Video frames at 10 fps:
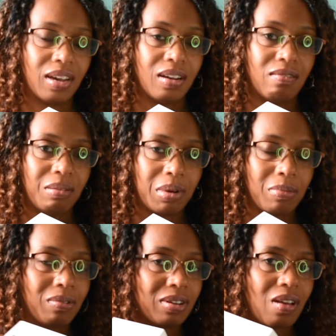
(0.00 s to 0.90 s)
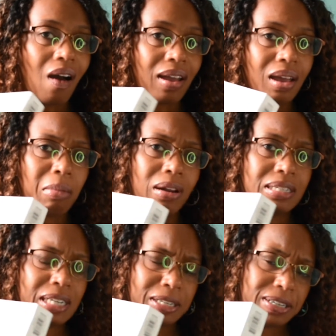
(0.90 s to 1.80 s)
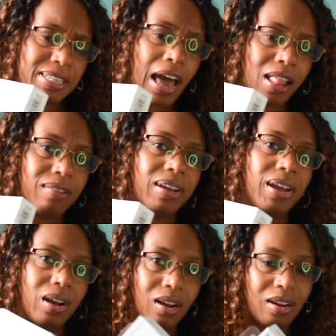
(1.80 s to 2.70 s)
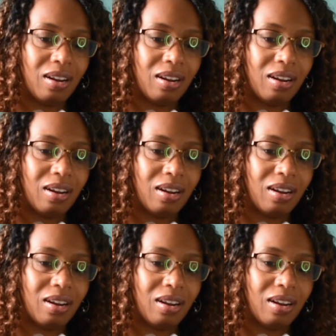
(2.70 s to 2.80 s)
Remember, we're talking about a teacher's salary here.